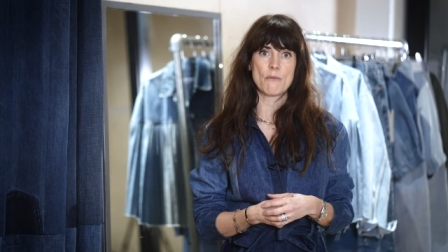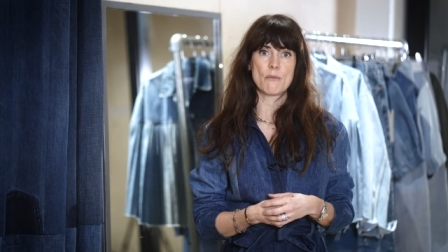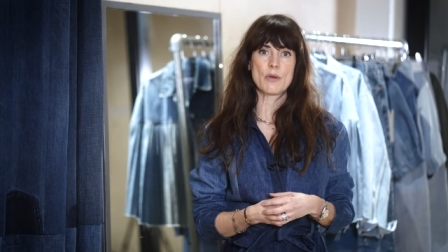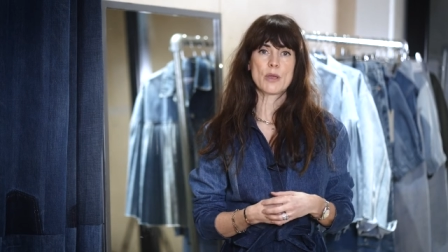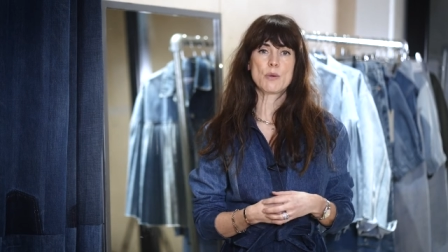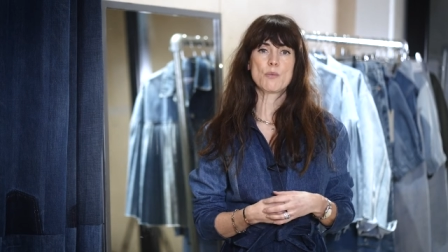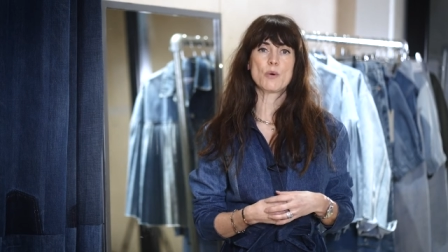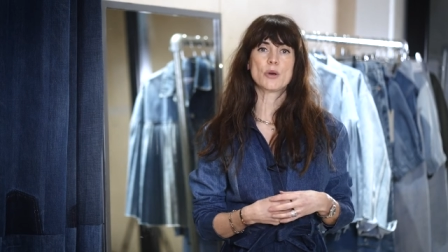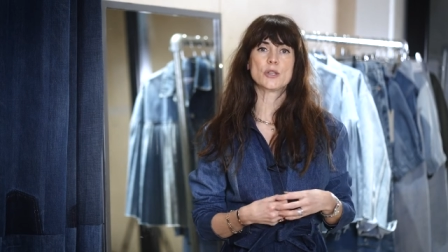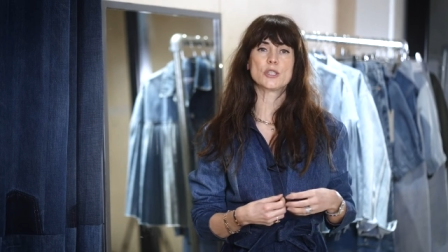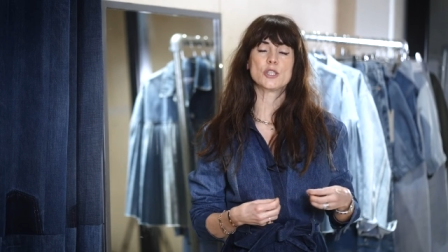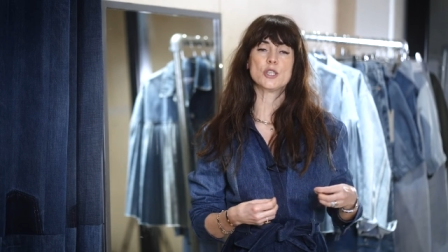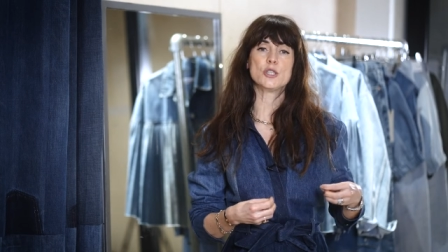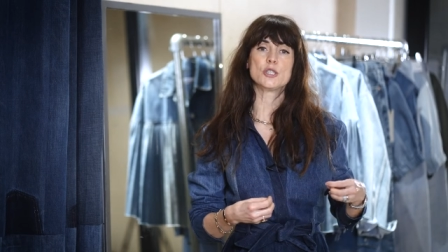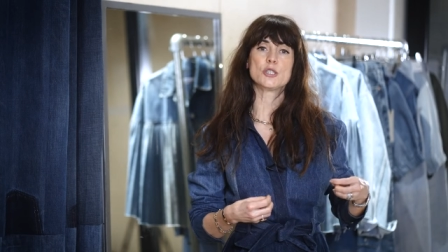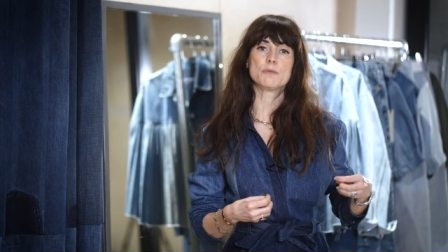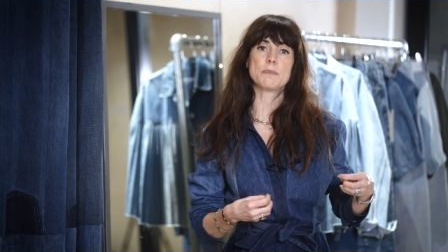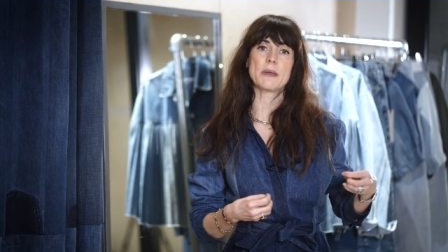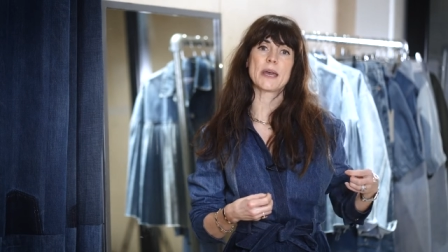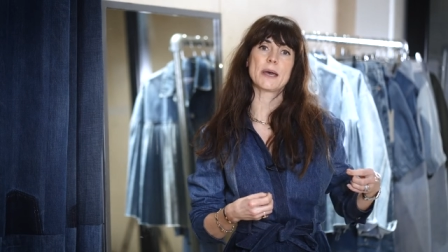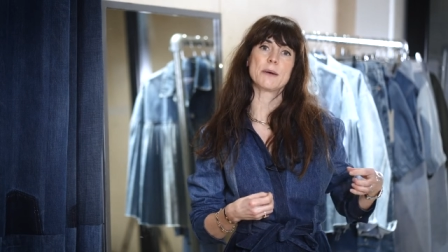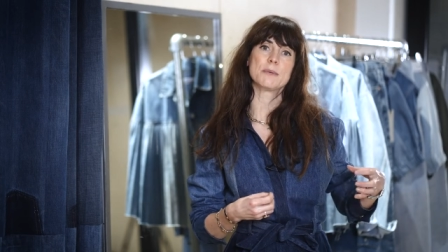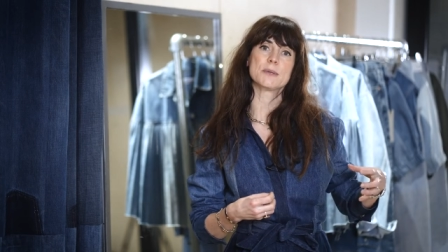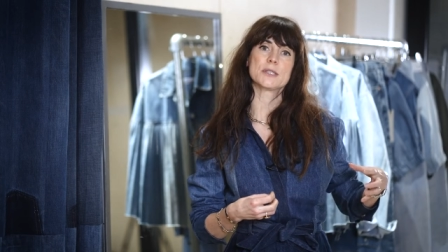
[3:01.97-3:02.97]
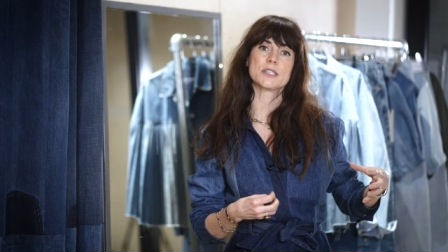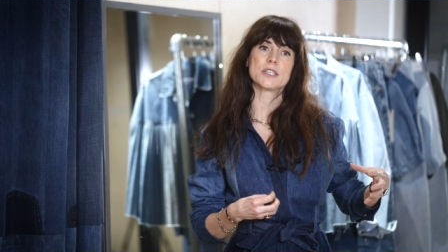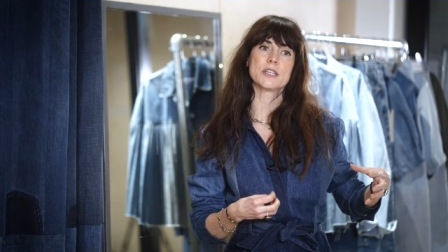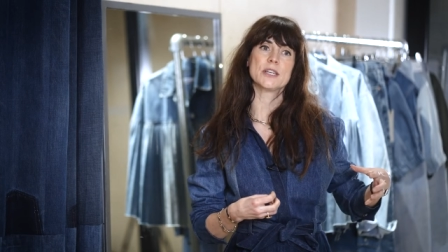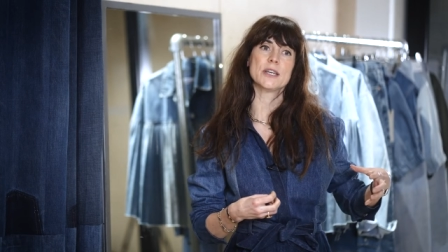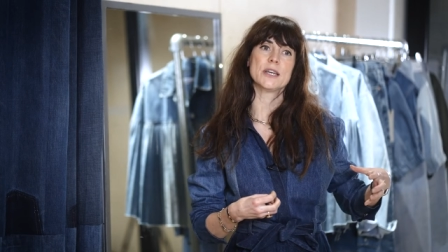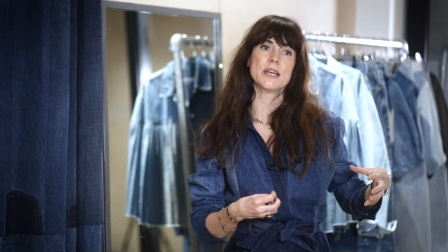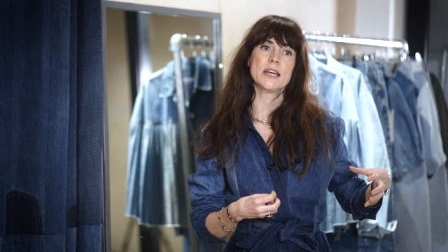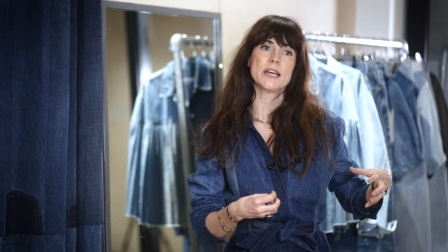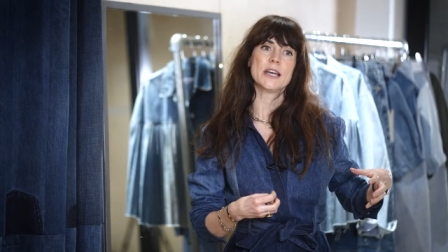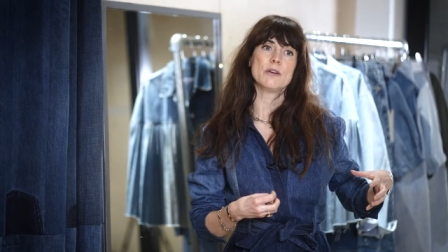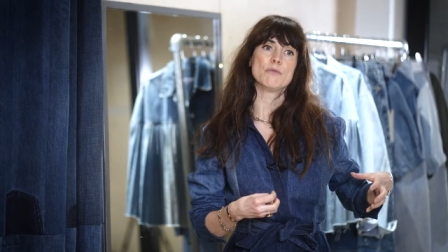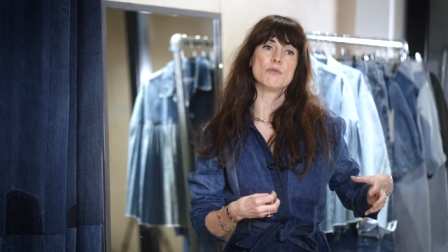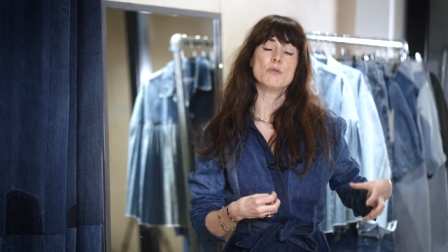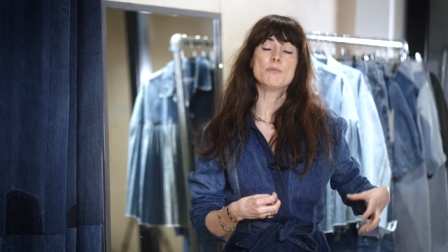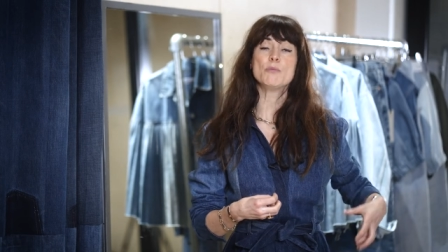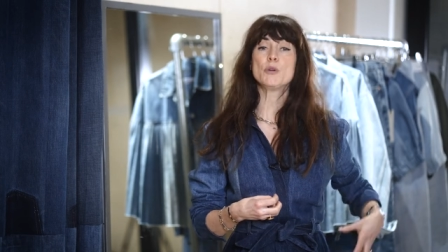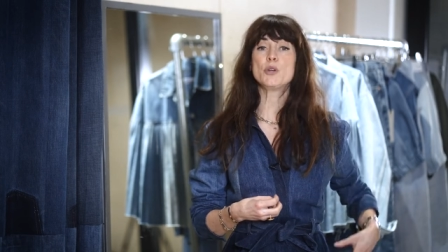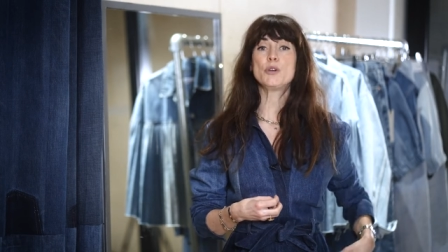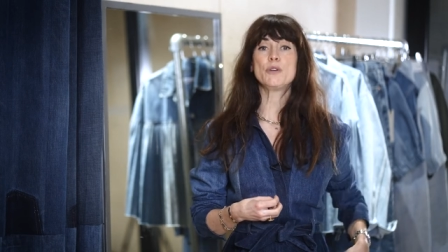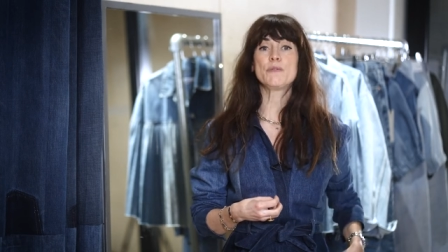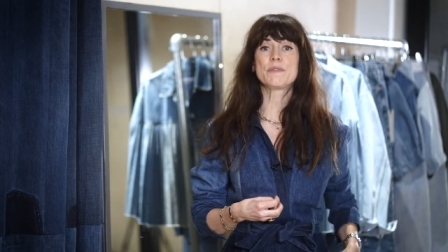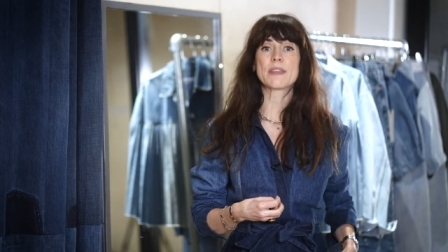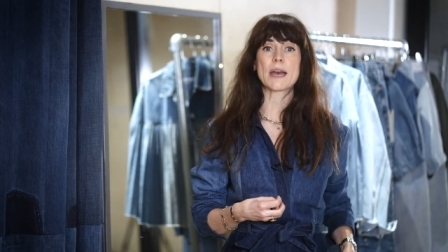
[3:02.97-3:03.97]
We want you to be able to
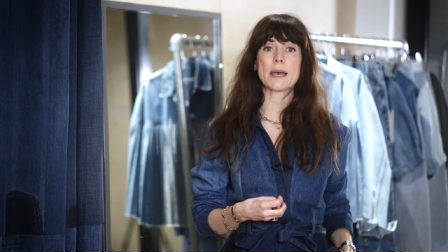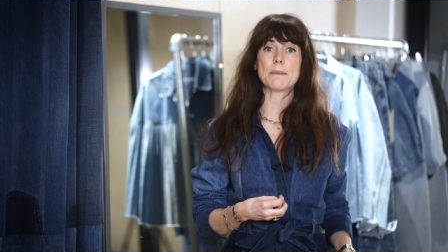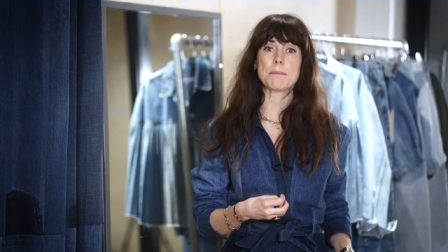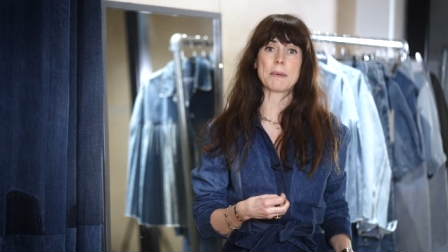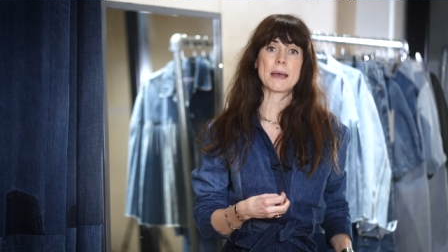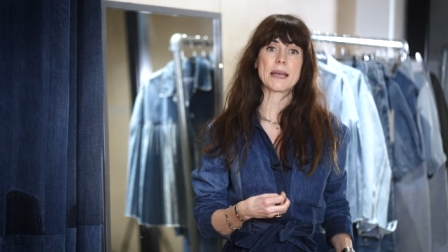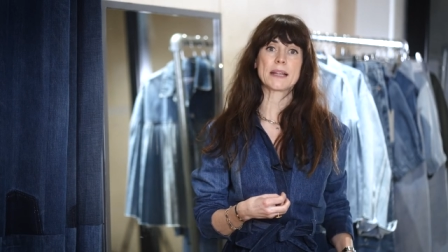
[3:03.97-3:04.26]
remove that